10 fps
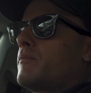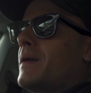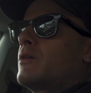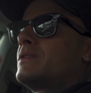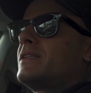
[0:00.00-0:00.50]

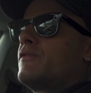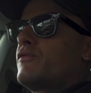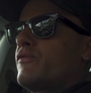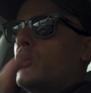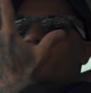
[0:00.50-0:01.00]
mounted and
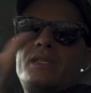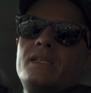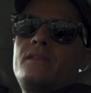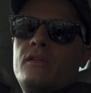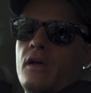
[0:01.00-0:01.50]

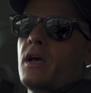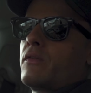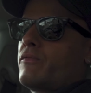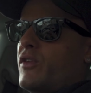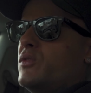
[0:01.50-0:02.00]
floated, like
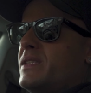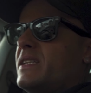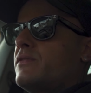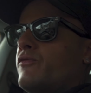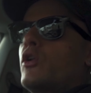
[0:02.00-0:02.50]
a
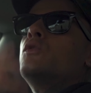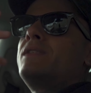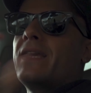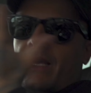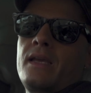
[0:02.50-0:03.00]

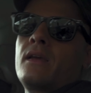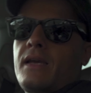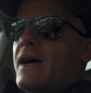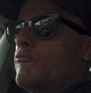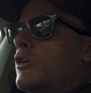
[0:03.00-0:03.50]
floating
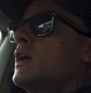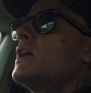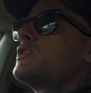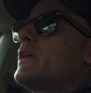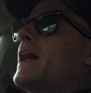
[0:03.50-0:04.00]
camera.
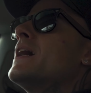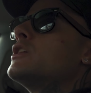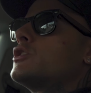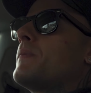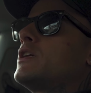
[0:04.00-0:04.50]
So yeah,
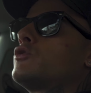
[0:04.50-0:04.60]
just make